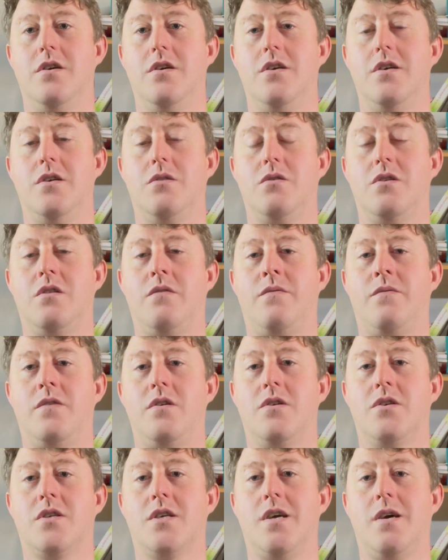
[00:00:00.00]
This was the
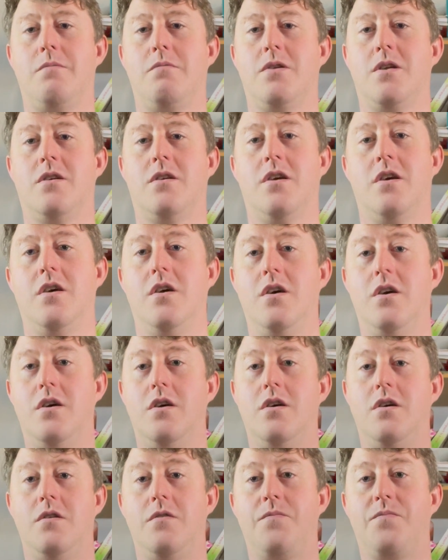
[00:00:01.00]
first
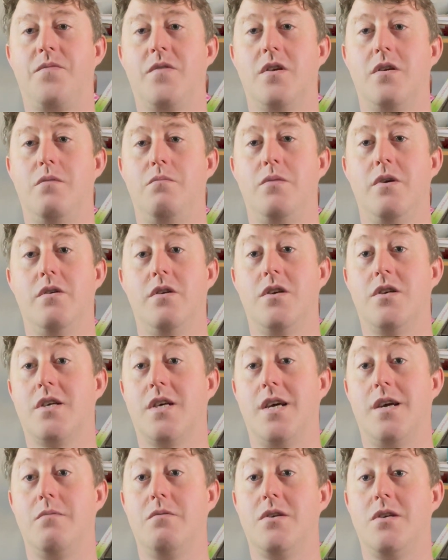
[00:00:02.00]
mirrorless
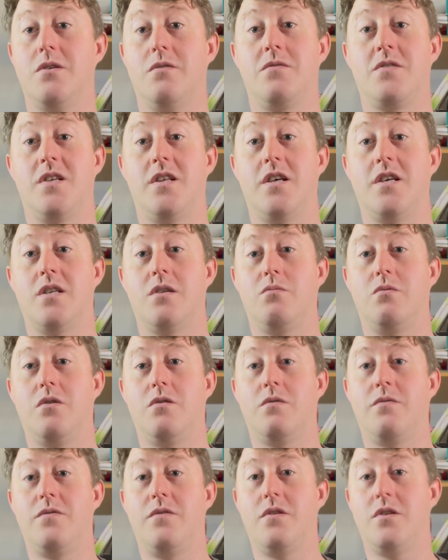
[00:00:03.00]
camera, so obviously that's a
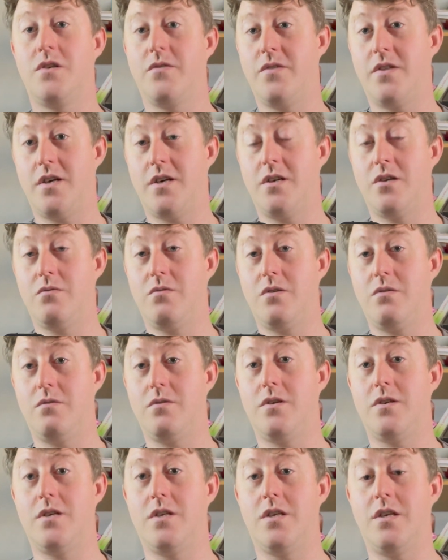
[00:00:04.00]
world first for that as well.
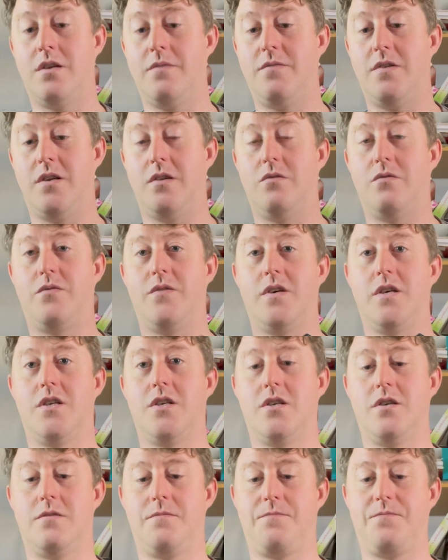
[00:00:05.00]
That's a lovely little feature.